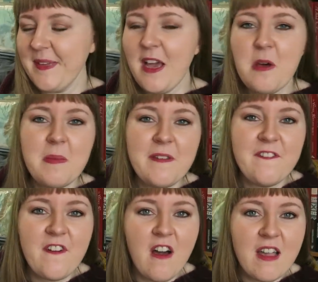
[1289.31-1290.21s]
it'll be
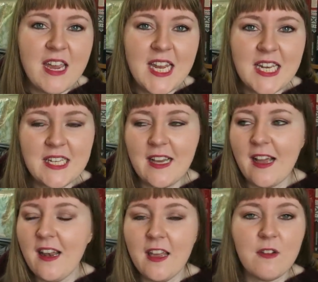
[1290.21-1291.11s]
fine.
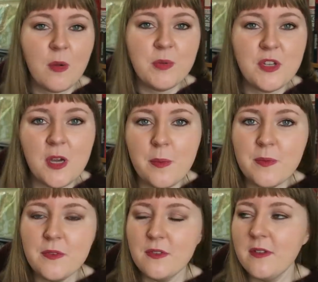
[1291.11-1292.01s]
I like crop
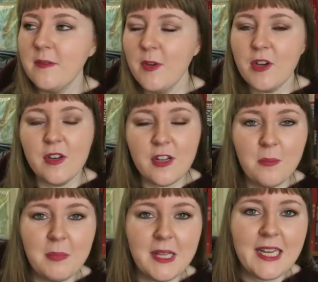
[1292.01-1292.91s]
tops, I'm not gonna
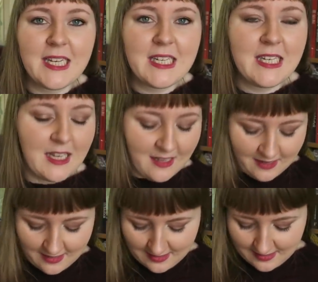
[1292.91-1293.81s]
complain.
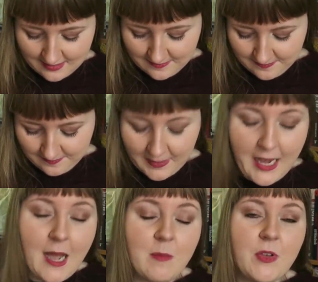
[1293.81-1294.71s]
But
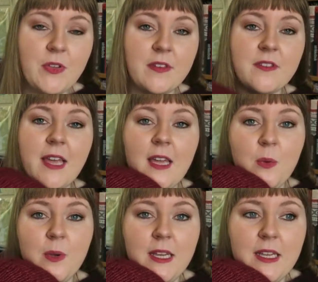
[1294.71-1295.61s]
yeah, I'm using Skein
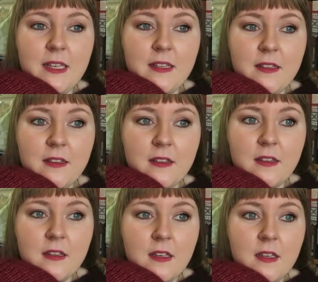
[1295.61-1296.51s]
Queen's
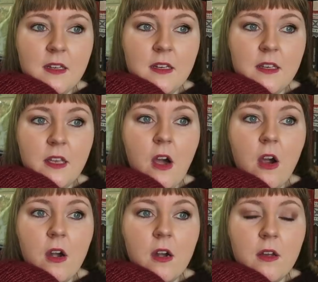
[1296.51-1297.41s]

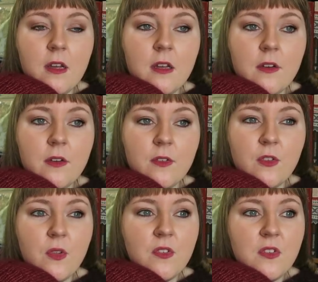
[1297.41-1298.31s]
yarn,
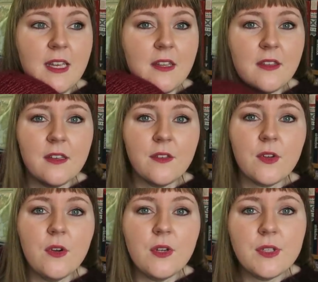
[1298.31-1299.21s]
Sonsi, I think it's
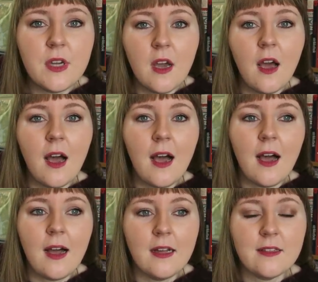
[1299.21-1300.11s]
called.
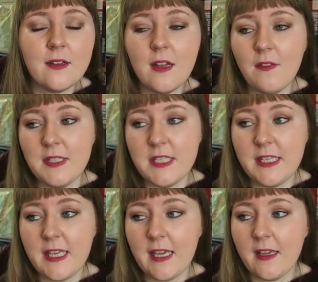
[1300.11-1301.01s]
It's a lovely
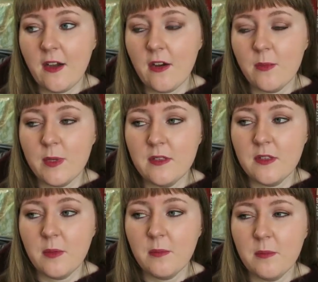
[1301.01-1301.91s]
DK yarn with
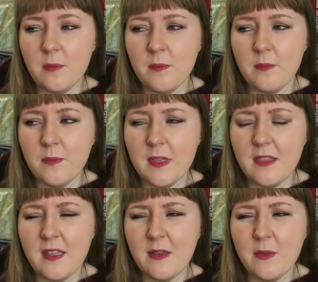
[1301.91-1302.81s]
some,
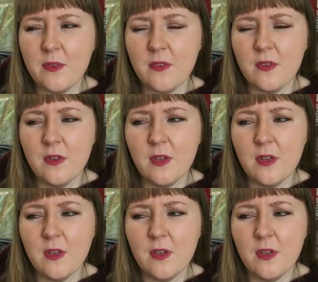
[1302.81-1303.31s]
I think it was